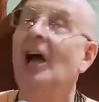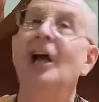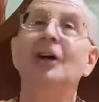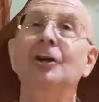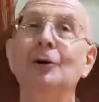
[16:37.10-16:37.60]

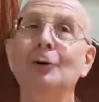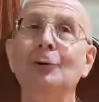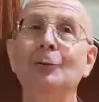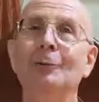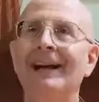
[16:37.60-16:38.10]

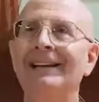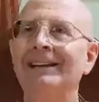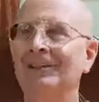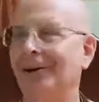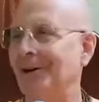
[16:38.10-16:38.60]
You, my
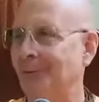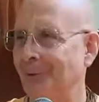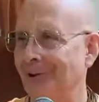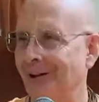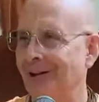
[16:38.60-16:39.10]
dear
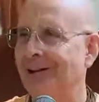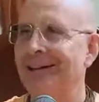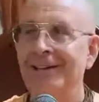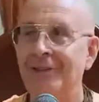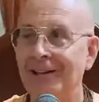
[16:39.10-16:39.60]
husband, are
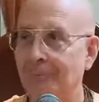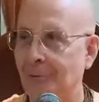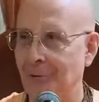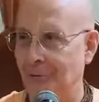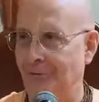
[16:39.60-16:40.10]
living
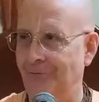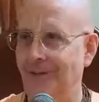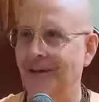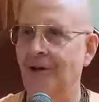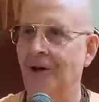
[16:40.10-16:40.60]
proof
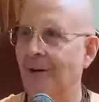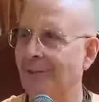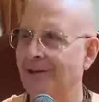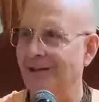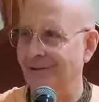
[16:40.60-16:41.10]
that
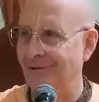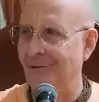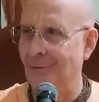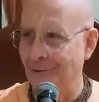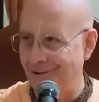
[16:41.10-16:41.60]
karma
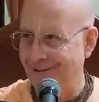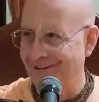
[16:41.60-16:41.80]
doesn't work."